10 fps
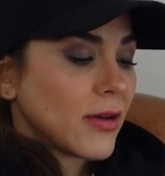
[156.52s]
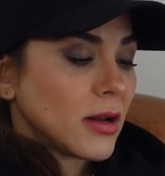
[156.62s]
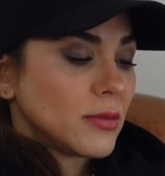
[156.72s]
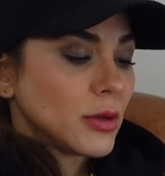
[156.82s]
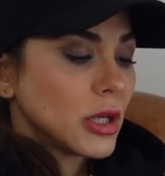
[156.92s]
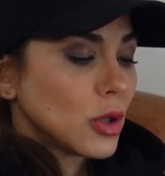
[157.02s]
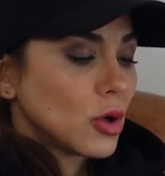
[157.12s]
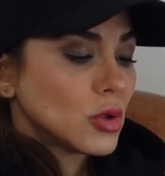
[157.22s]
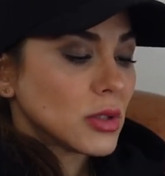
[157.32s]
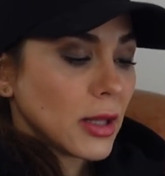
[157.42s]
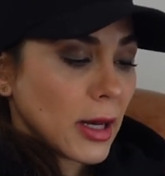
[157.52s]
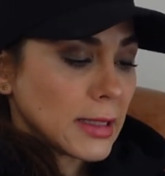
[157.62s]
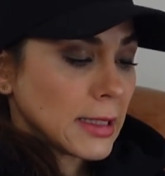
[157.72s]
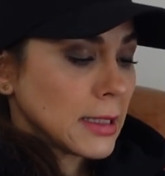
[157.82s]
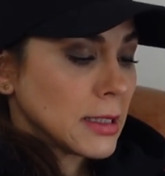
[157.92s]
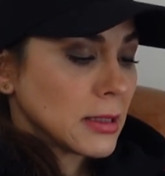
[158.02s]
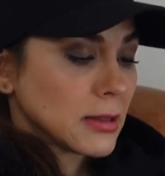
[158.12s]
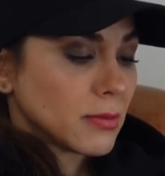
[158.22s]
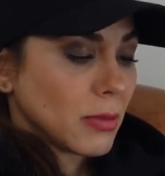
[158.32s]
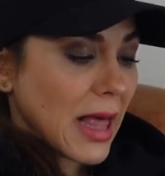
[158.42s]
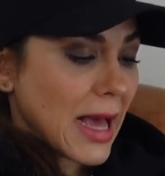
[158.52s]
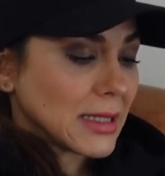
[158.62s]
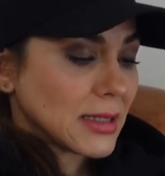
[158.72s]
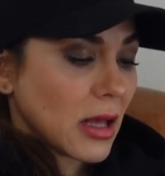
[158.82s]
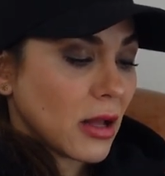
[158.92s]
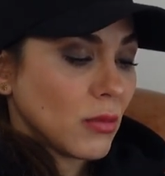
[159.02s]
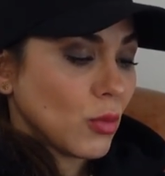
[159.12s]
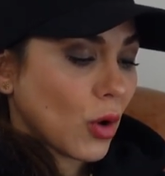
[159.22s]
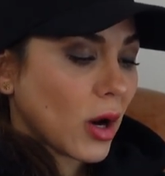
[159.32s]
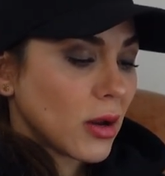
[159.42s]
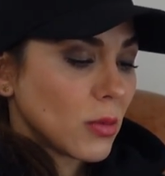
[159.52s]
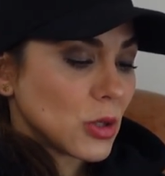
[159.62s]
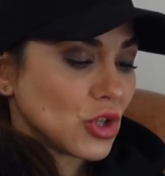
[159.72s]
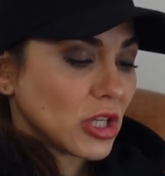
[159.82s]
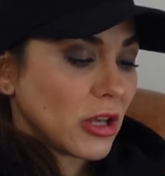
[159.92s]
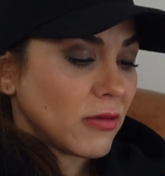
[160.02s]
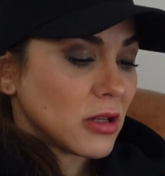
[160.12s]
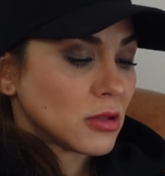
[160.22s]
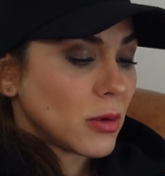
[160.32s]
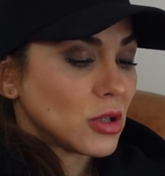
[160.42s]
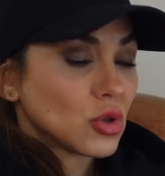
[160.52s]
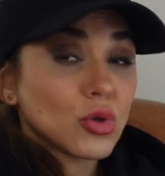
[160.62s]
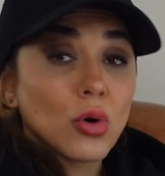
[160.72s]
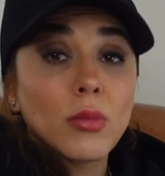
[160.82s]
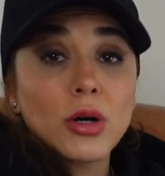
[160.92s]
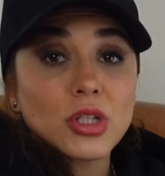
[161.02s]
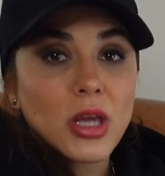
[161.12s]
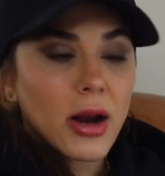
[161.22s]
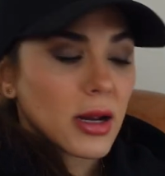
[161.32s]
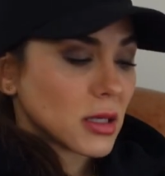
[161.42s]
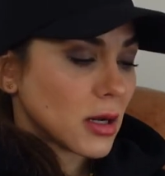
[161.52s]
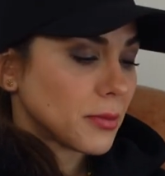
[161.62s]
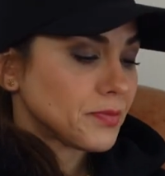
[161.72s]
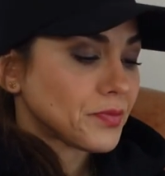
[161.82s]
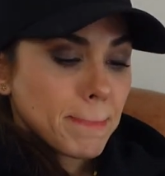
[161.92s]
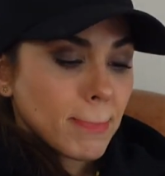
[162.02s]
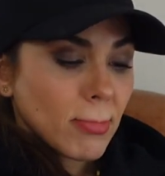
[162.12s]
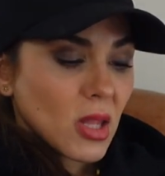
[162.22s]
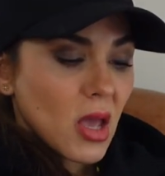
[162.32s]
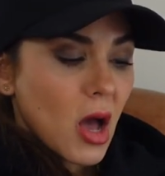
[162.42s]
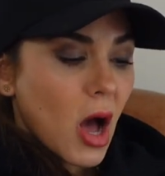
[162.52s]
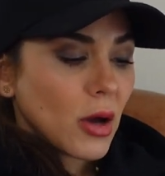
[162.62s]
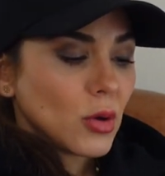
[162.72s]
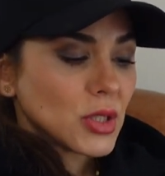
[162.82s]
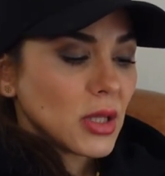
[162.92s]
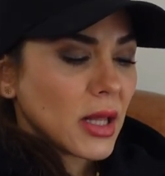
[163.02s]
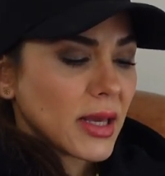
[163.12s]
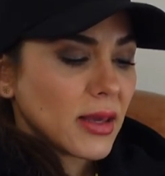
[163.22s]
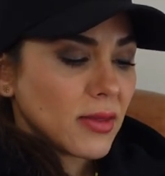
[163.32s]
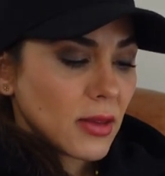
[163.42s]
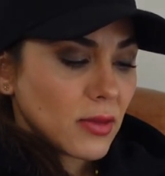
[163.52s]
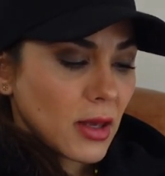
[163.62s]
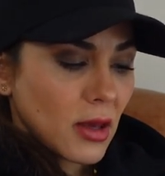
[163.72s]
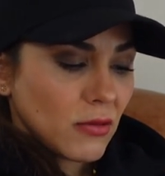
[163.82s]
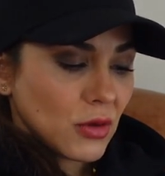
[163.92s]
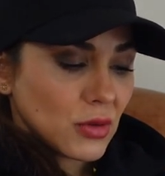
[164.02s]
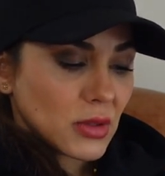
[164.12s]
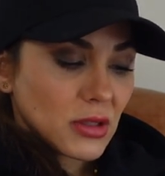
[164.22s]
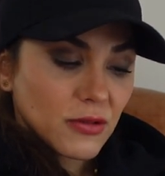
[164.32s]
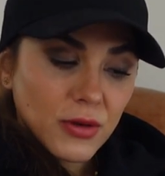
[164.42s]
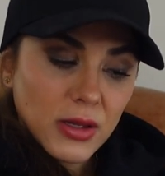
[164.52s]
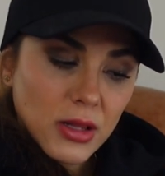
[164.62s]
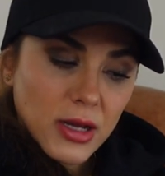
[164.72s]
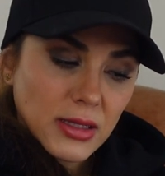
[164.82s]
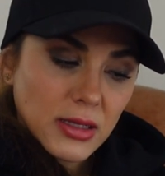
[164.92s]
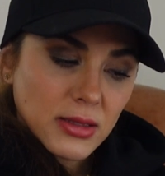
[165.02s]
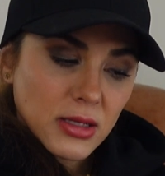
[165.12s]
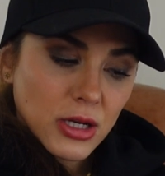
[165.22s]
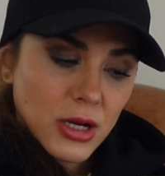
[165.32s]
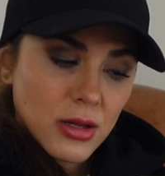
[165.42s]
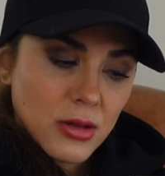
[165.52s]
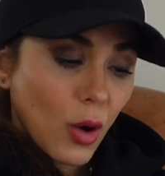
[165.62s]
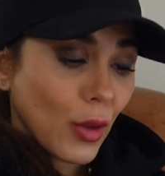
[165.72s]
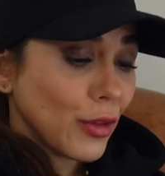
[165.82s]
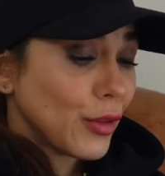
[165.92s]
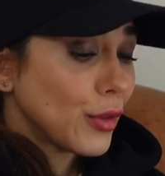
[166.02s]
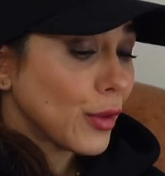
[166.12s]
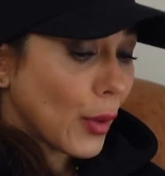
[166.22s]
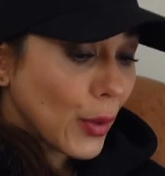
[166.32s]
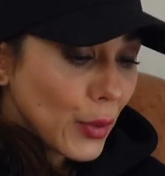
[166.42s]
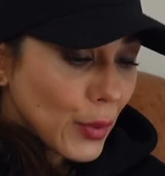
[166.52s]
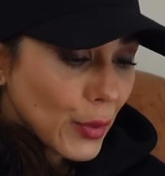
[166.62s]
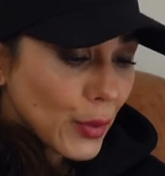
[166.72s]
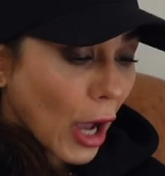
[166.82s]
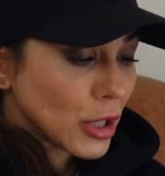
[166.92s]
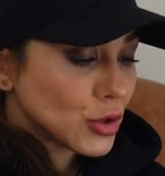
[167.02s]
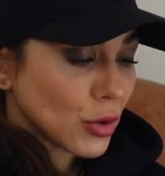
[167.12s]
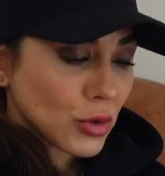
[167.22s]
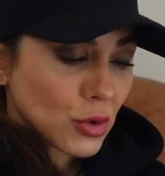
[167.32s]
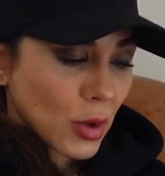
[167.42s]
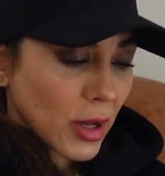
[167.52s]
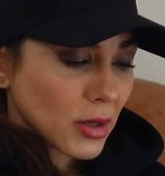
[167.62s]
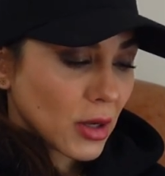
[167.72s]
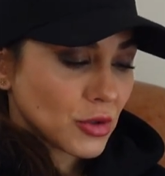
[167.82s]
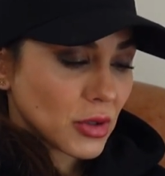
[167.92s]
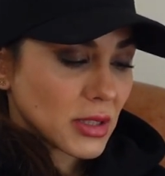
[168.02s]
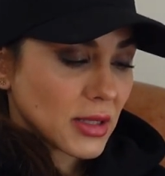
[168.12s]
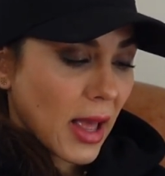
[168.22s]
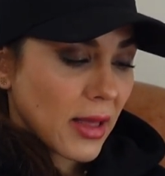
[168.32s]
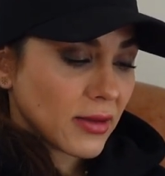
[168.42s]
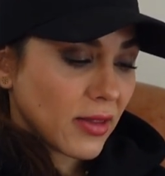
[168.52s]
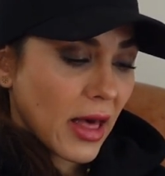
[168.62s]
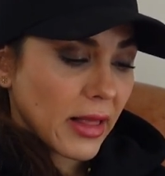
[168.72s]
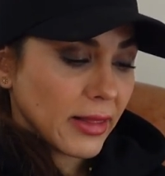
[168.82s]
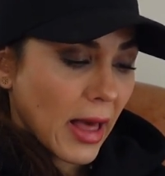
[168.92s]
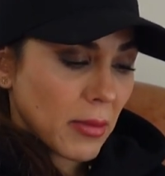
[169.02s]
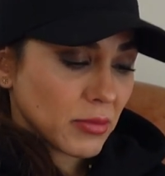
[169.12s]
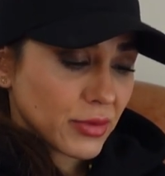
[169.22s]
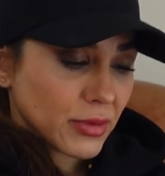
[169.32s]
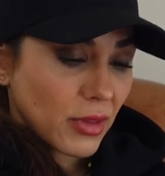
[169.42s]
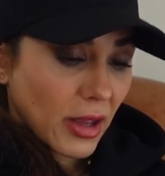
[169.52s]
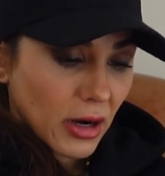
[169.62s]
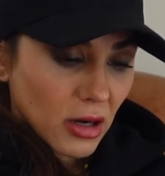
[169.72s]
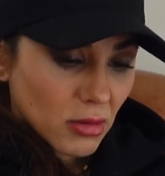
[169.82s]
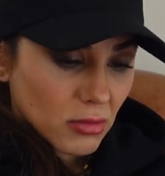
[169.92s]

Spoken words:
added pillows, lightings, plants, and more, which give the space so much character. I also like it that they have used different lightings here, although I don't quite understand that lamp there.